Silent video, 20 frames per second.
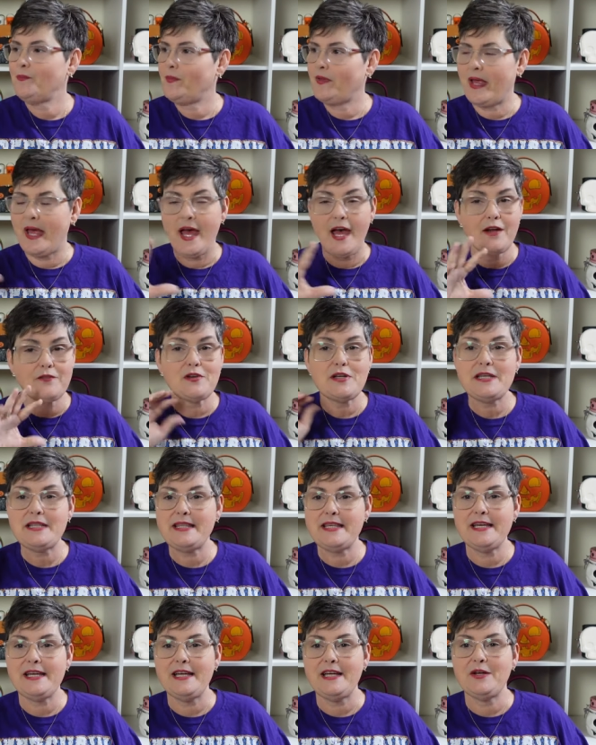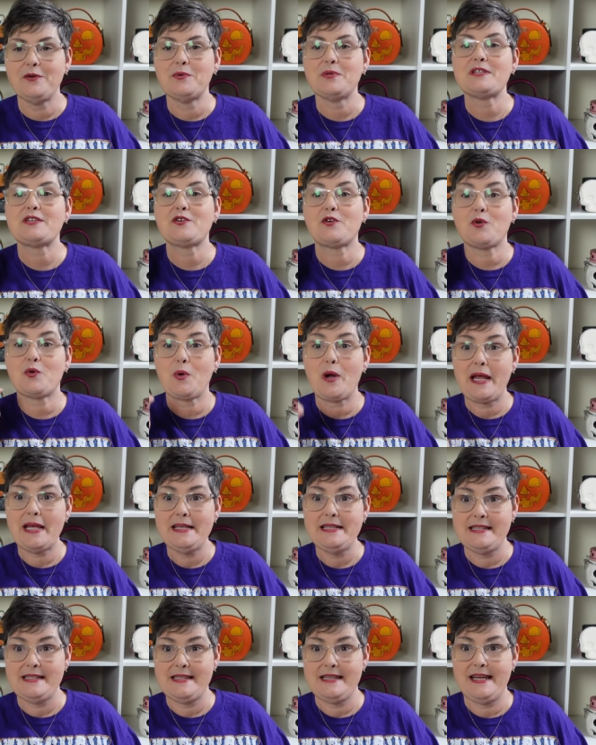Everything was
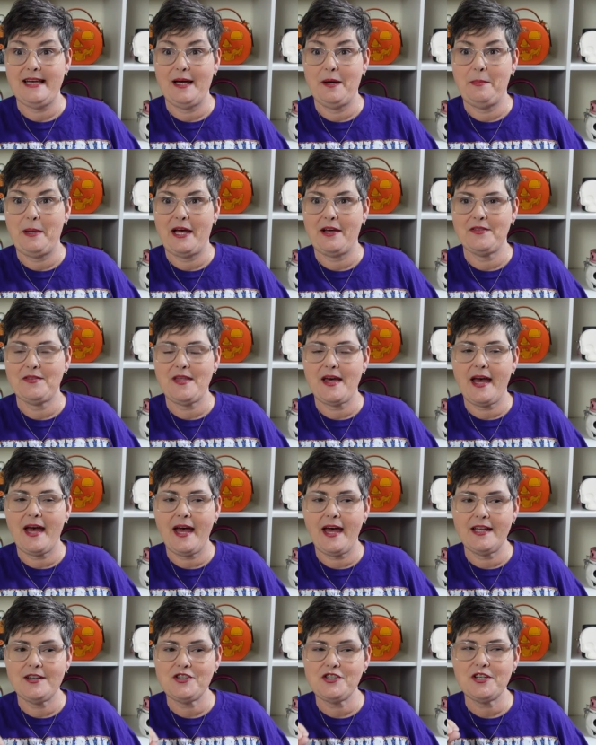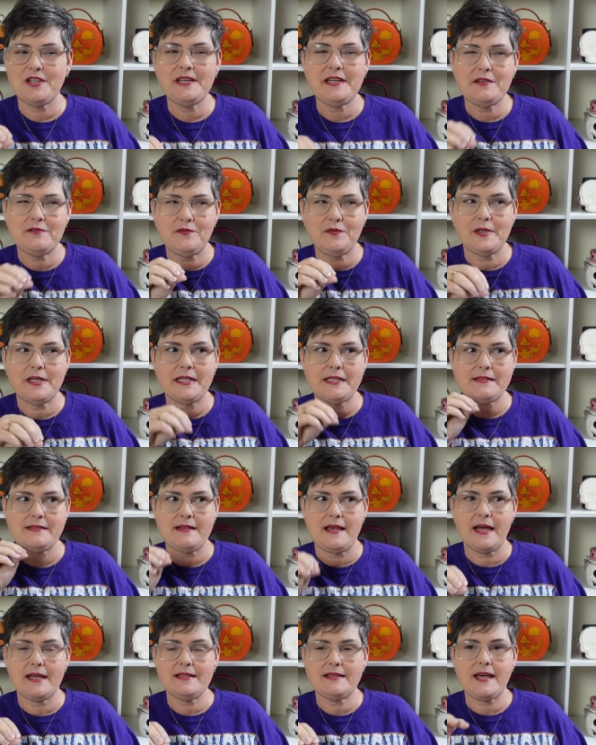crazy about that. Gillian Flynn is
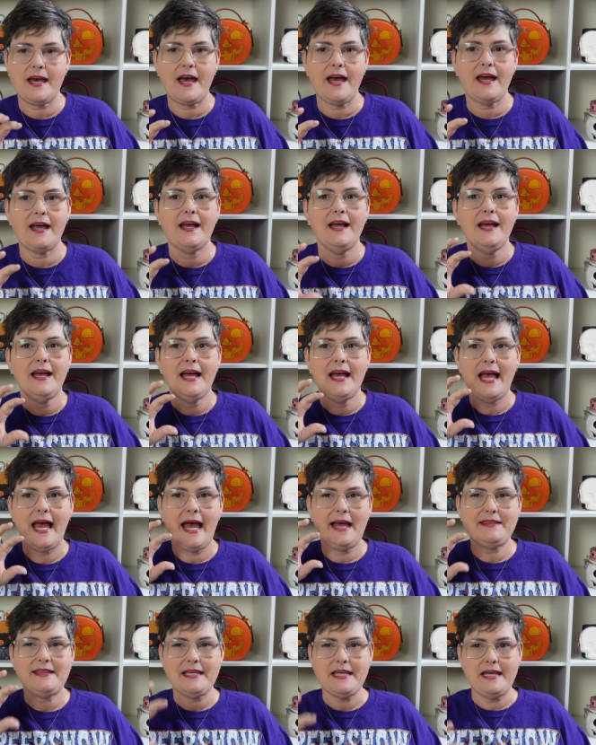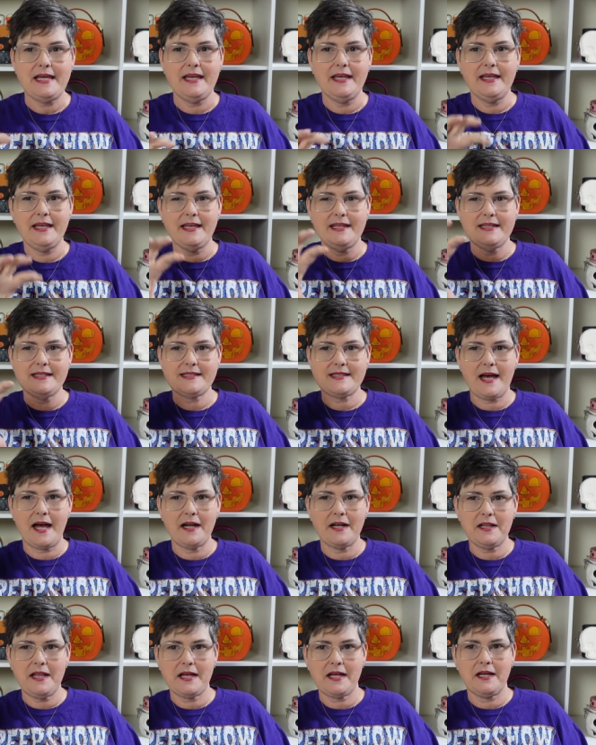like that. At the end, it's
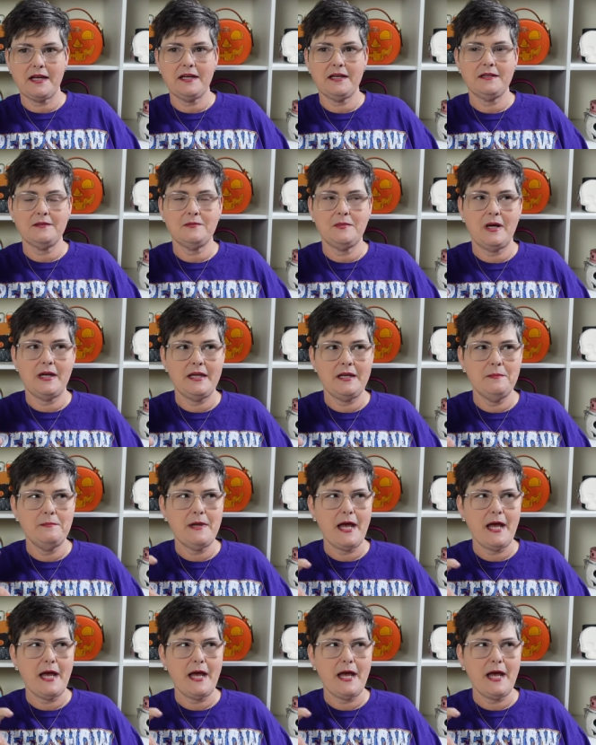kind of like a M.